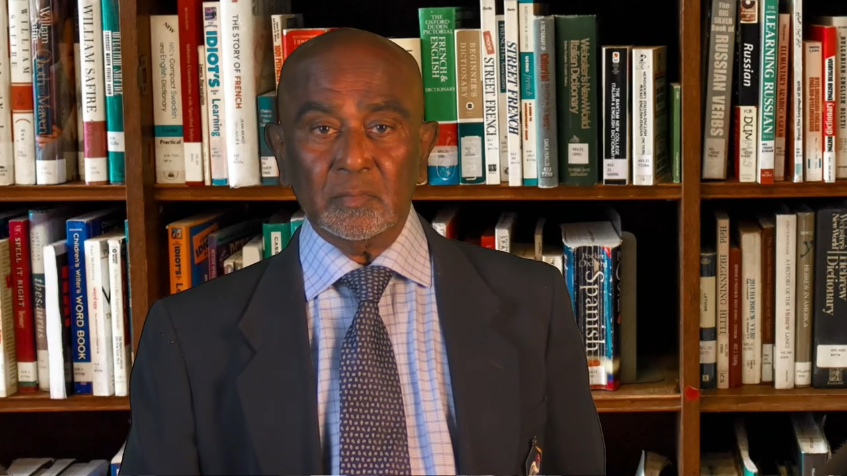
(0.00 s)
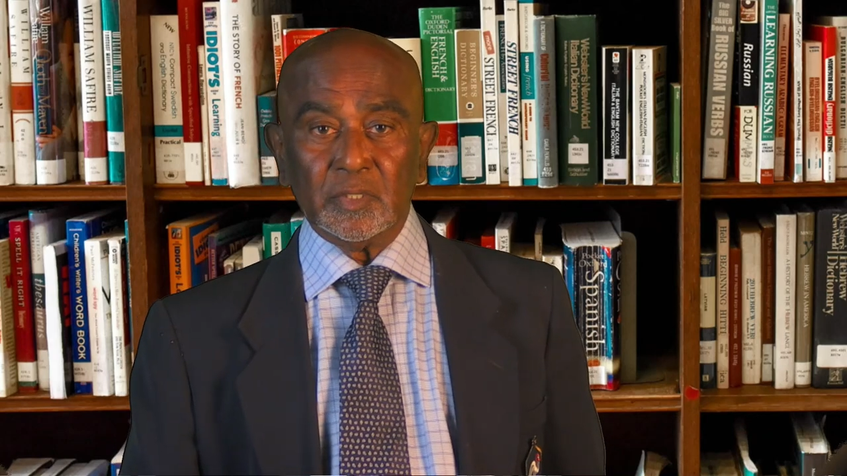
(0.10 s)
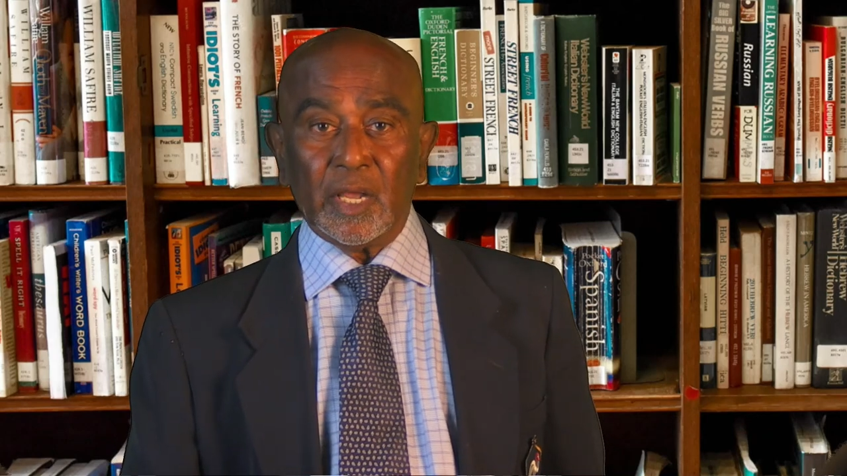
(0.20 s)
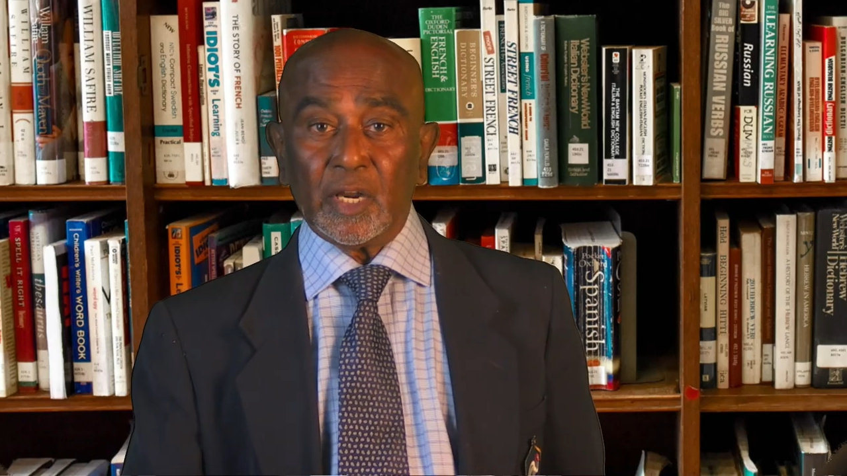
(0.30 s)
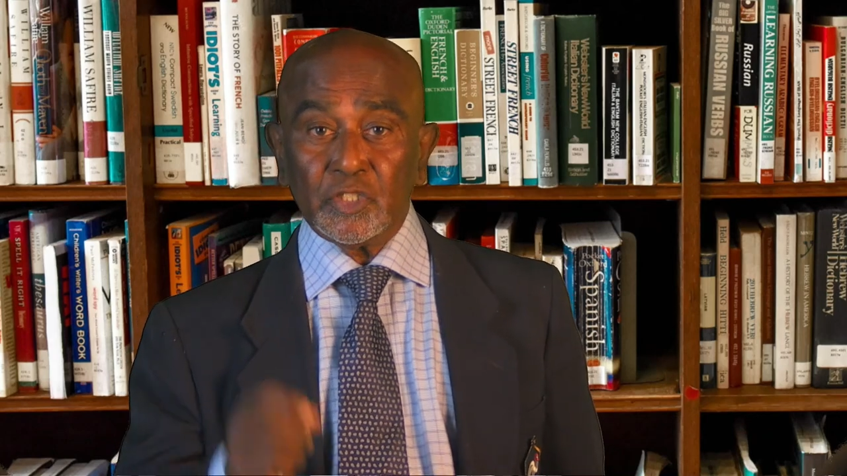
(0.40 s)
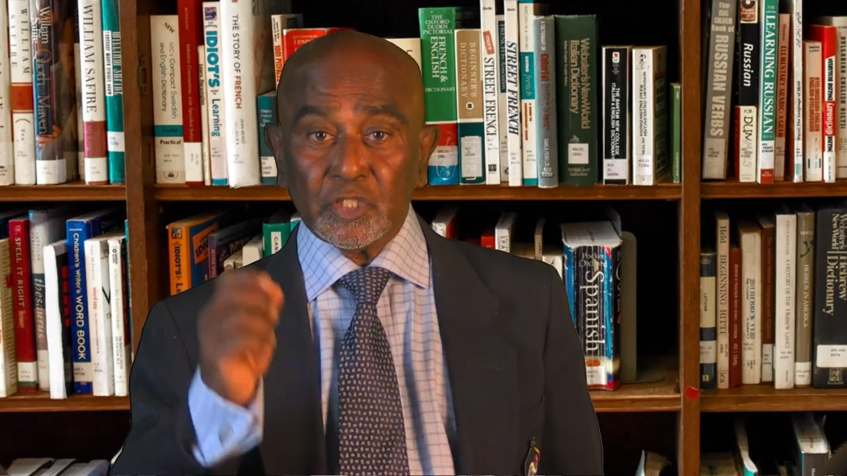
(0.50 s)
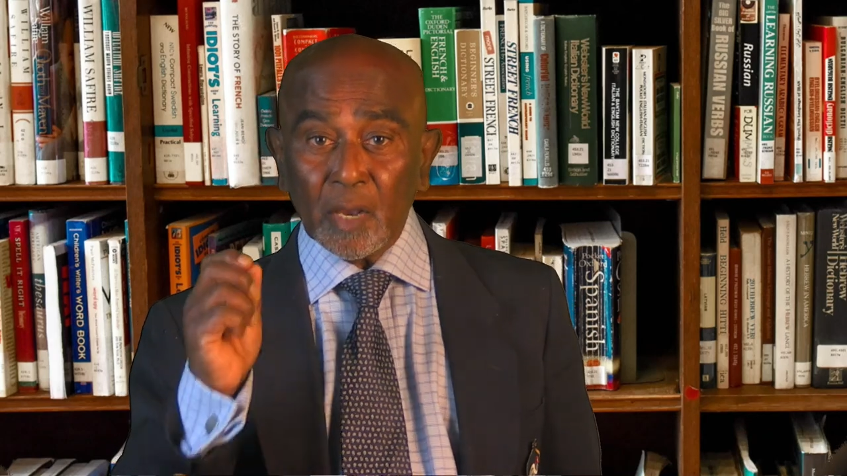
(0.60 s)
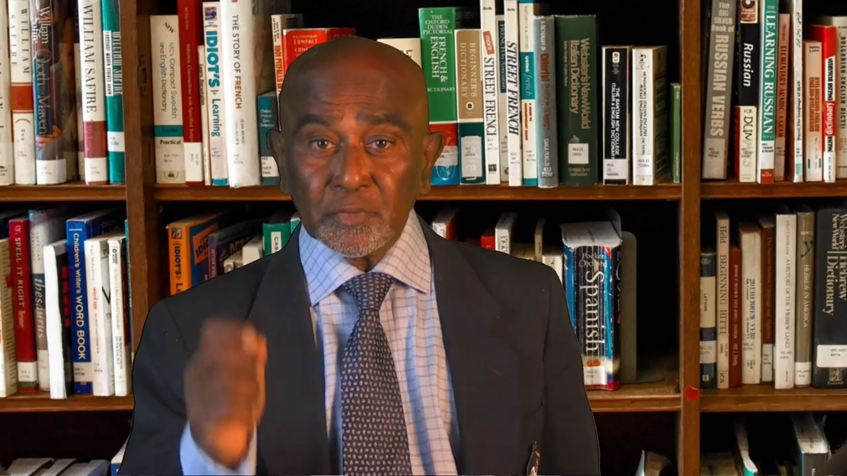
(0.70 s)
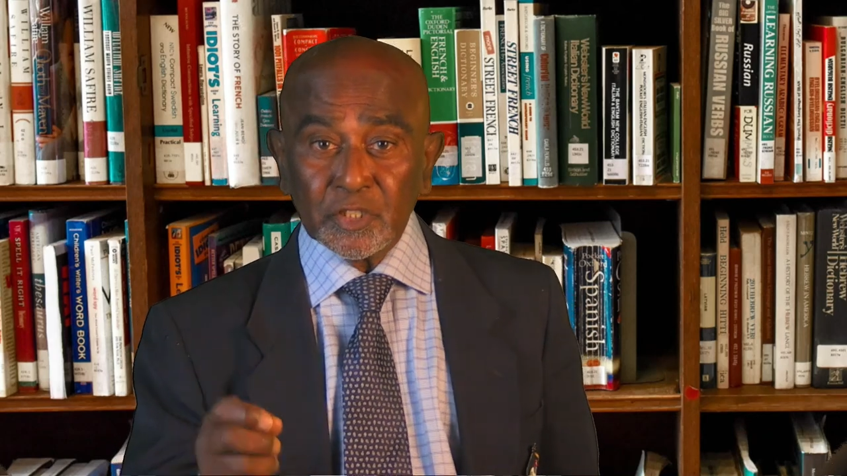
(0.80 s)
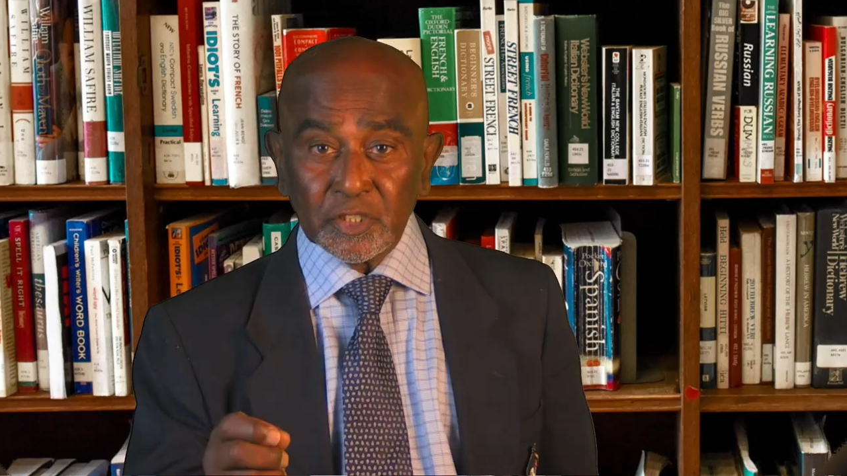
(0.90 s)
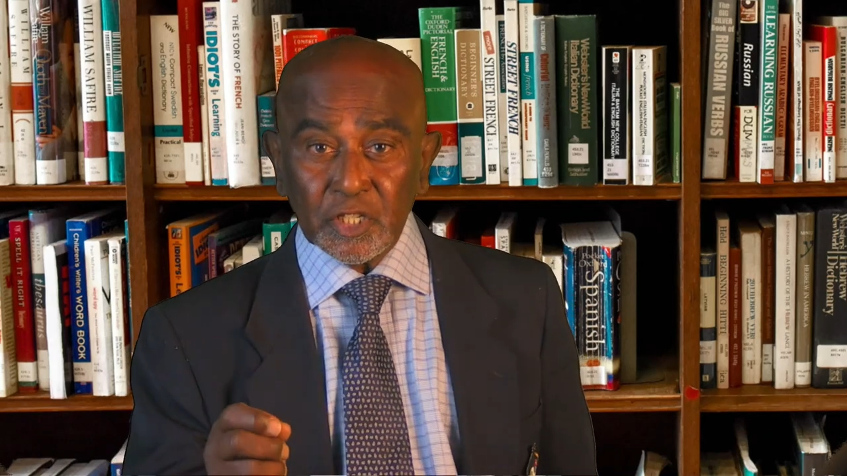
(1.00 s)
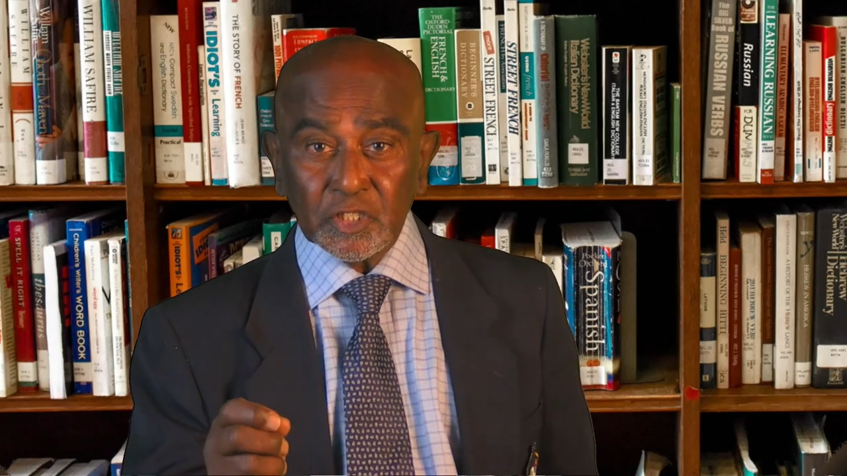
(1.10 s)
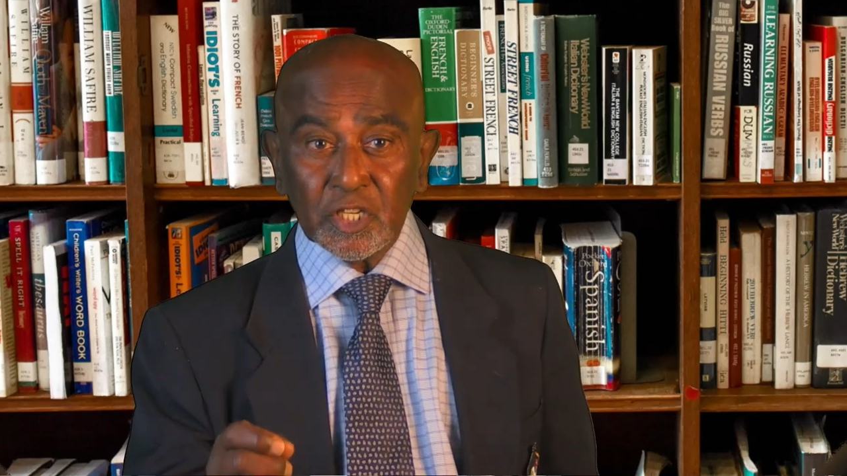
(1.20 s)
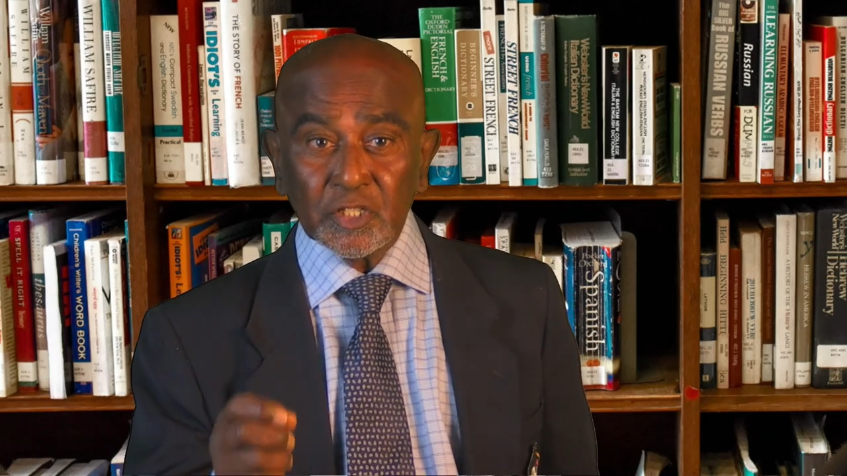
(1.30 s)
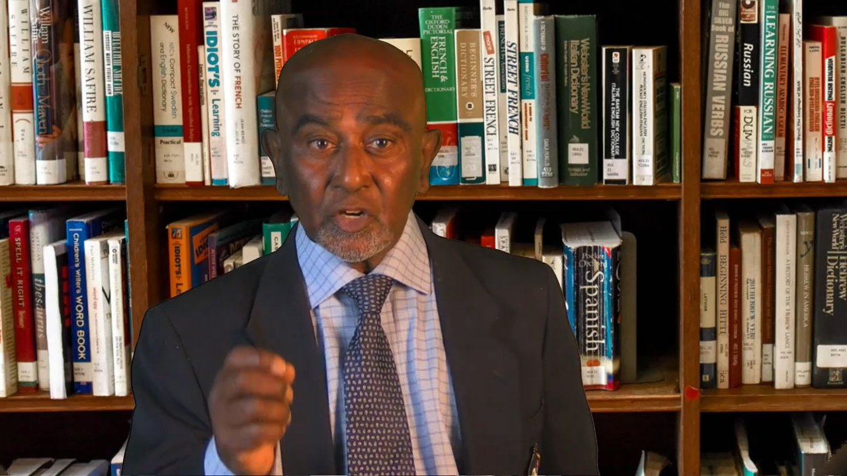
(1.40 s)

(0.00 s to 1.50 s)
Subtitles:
there are some cities in the